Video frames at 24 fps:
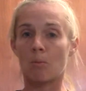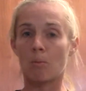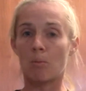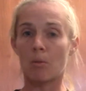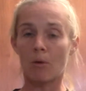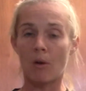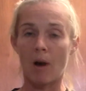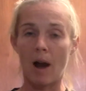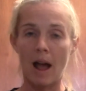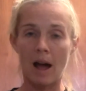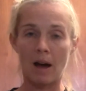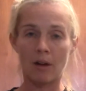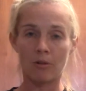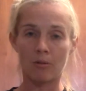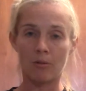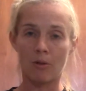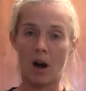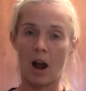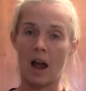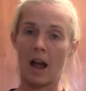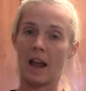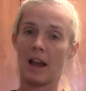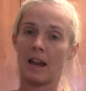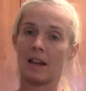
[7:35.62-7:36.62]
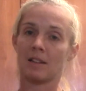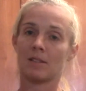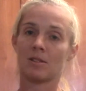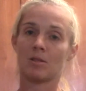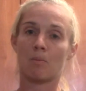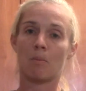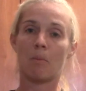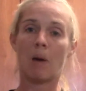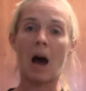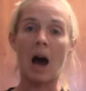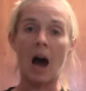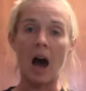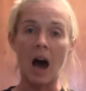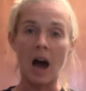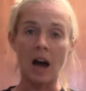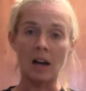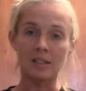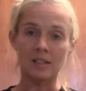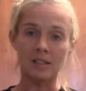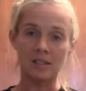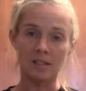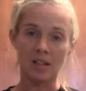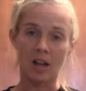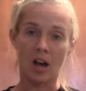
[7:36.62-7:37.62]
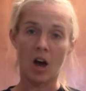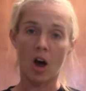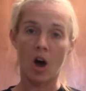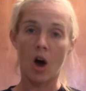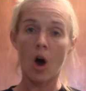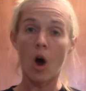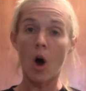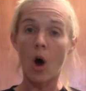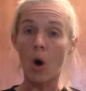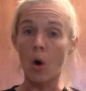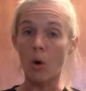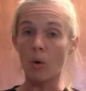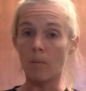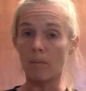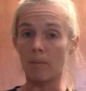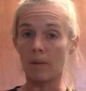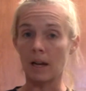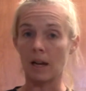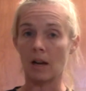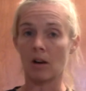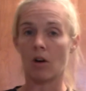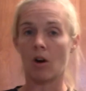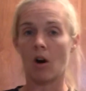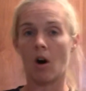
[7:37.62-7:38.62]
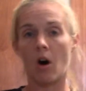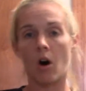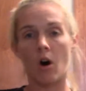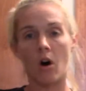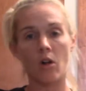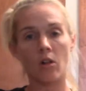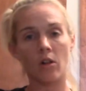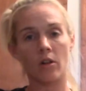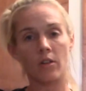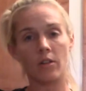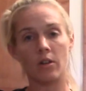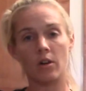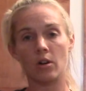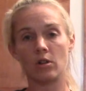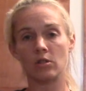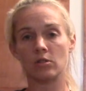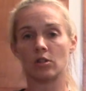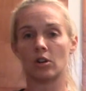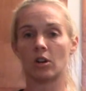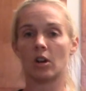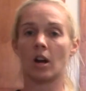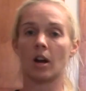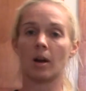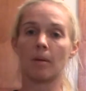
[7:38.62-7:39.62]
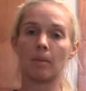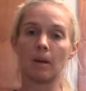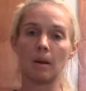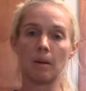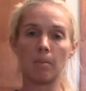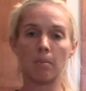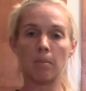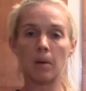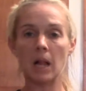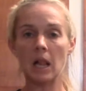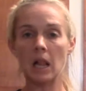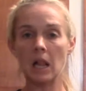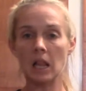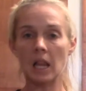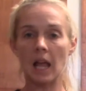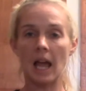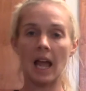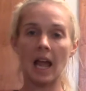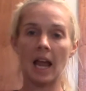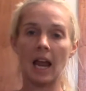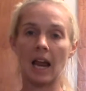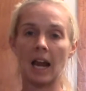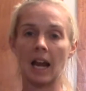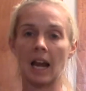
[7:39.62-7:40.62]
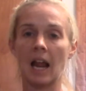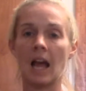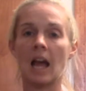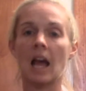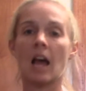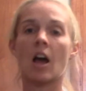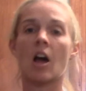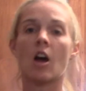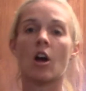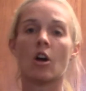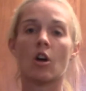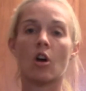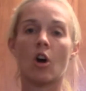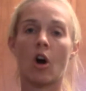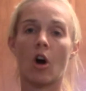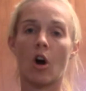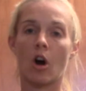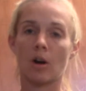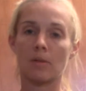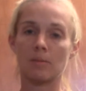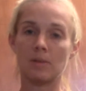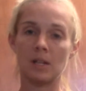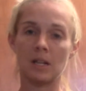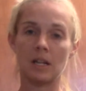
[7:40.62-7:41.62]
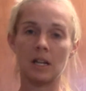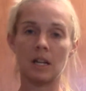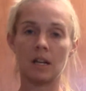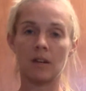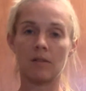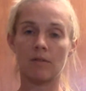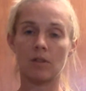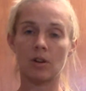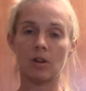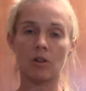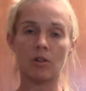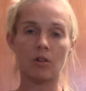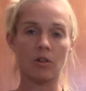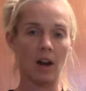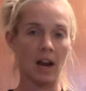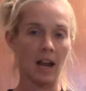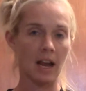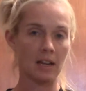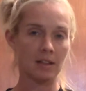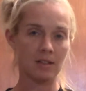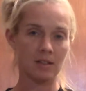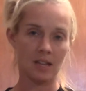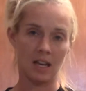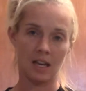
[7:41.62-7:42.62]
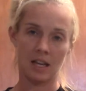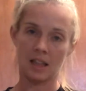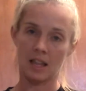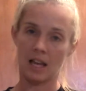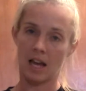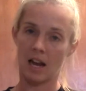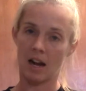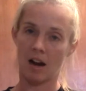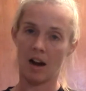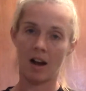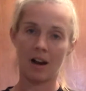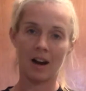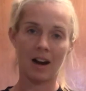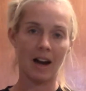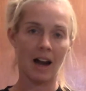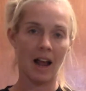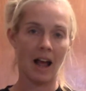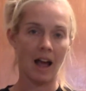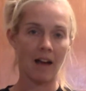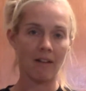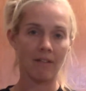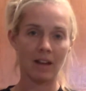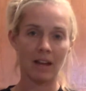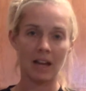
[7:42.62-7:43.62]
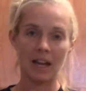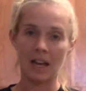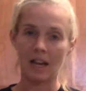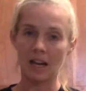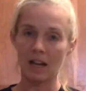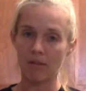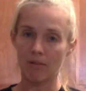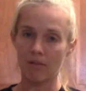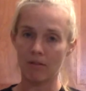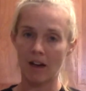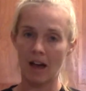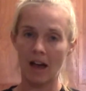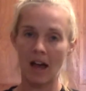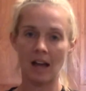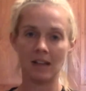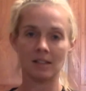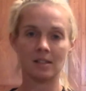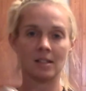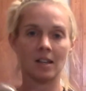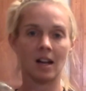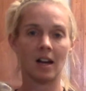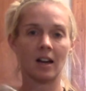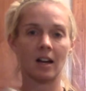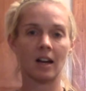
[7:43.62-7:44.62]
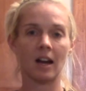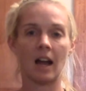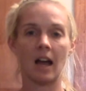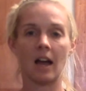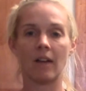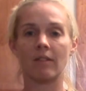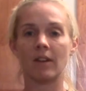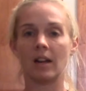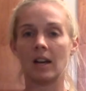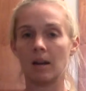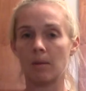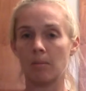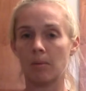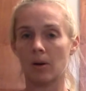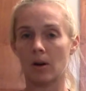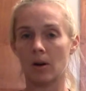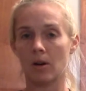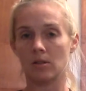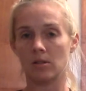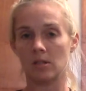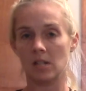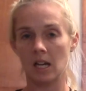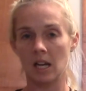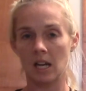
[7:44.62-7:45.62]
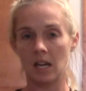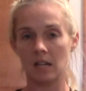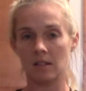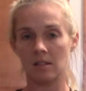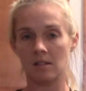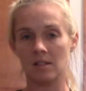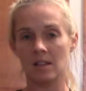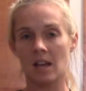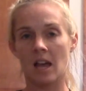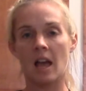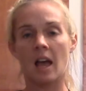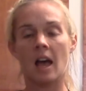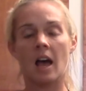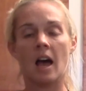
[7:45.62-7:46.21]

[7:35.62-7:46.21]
Brown rice, pasta, oatmeal, all of those are going to be plain carbs. Any of your grains like that, not going to have any fats, not going to have any proteins.